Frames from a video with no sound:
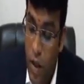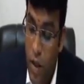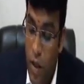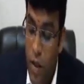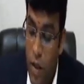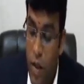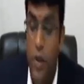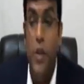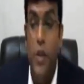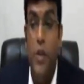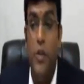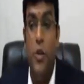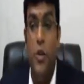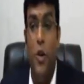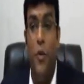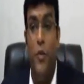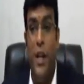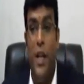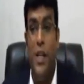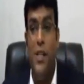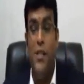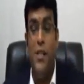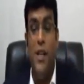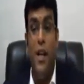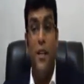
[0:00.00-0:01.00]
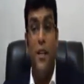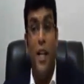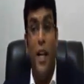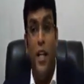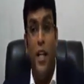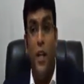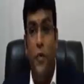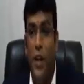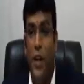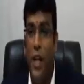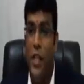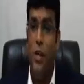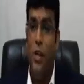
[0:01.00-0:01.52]
So friends, the
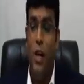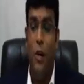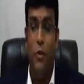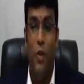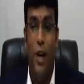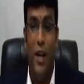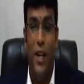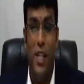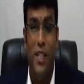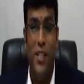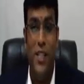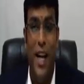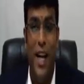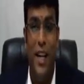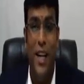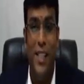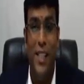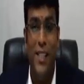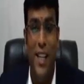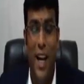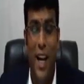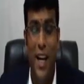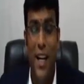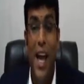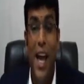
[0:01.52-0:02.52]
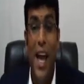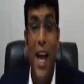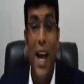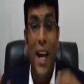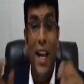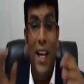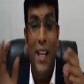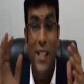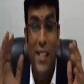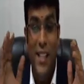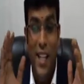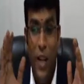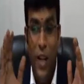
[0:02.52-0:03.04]
difference you have to understand is that
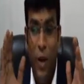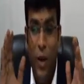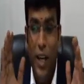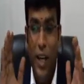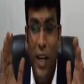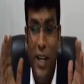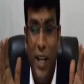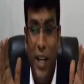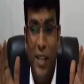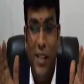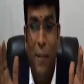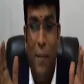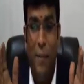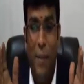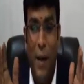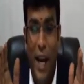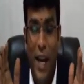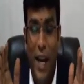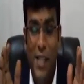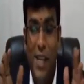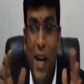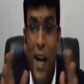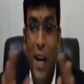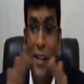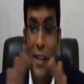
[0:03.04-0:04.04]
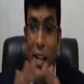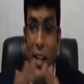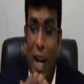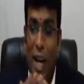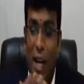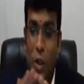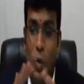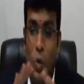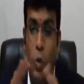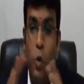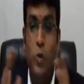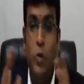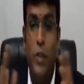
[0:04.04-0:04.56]
in zero rated supplies, there
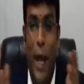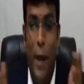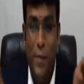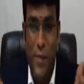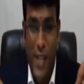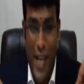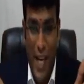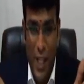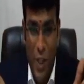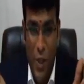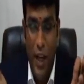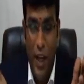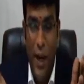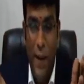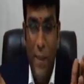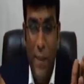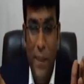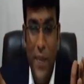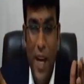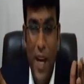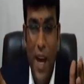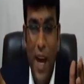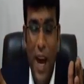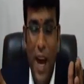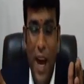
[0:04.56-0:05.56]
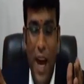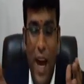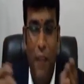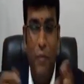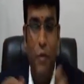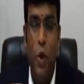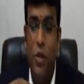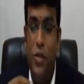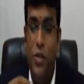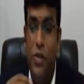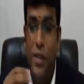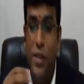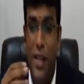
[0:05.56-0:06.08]
are two types actually. Of
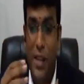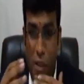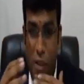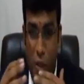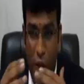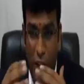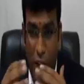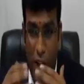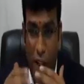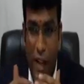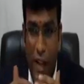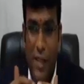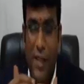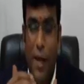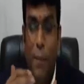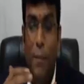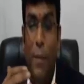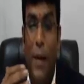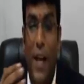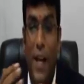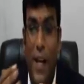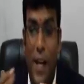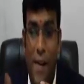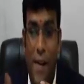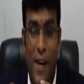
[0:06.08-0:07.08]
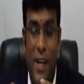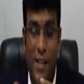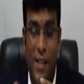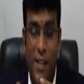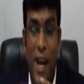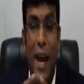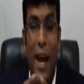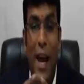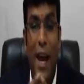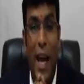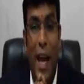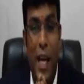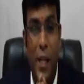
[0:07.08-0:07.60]
course, zero rated supply covers
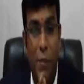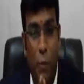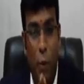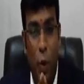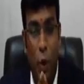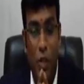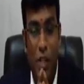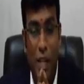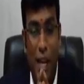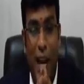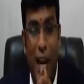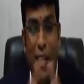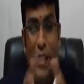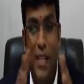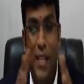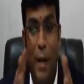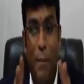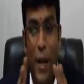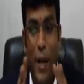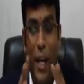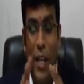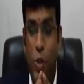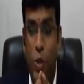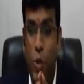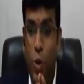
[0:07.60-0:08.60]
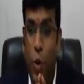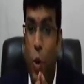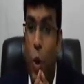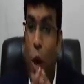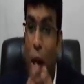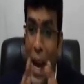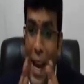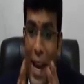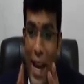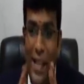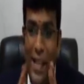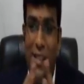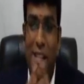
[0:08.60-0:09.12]
exports and supplies to
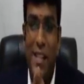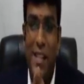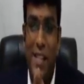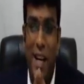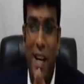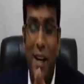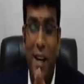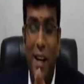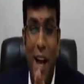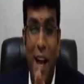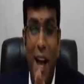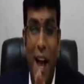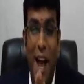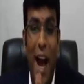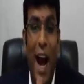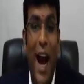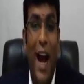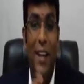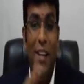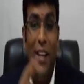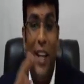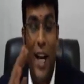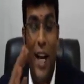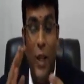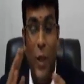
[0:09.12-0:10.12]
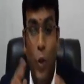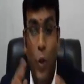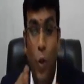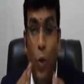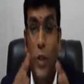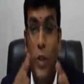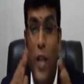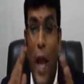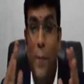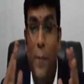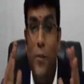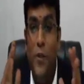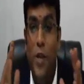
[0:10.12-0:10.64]
SEZ, and there are two
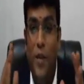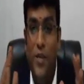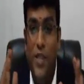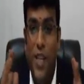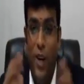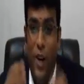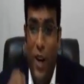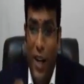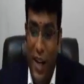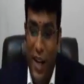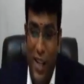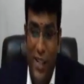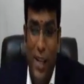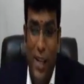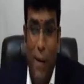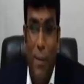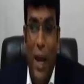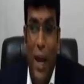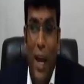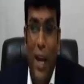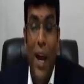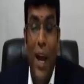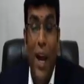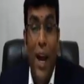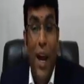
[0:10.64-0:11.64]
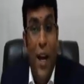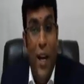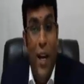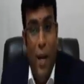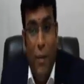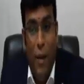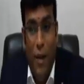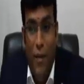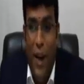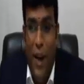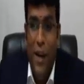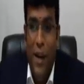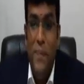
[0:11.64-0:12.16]
types of zero rated supply. Number
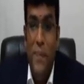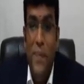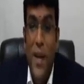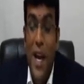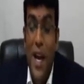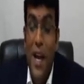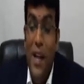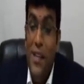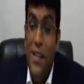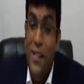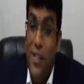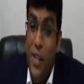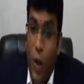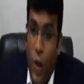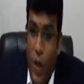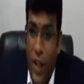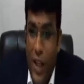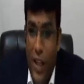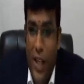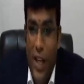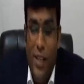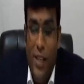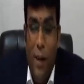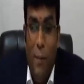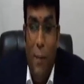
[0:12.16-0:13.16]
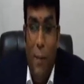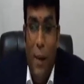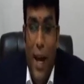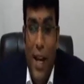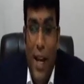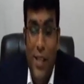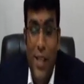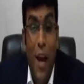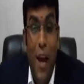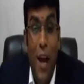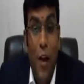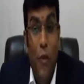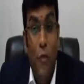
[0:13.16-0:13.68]
one, zero rated
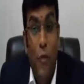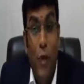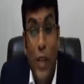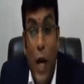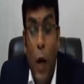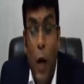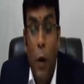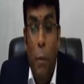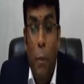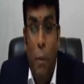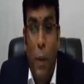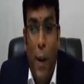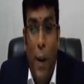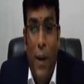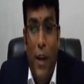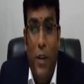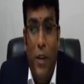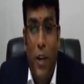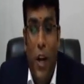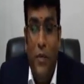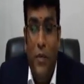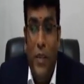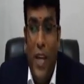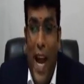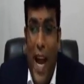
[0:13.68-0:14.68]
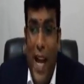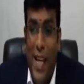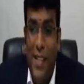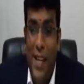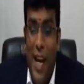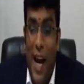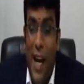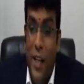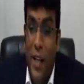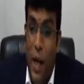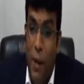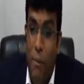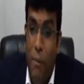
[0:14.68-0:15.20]
supplies without payment of tax
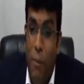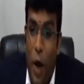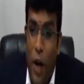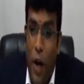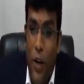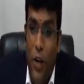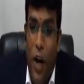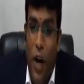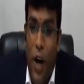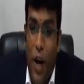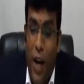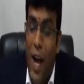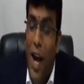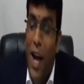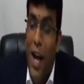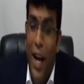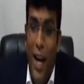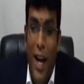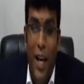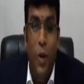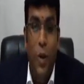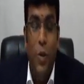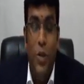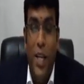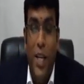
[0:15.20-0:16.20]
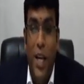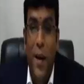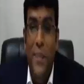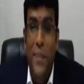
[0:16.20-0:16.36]
under bond or LUT.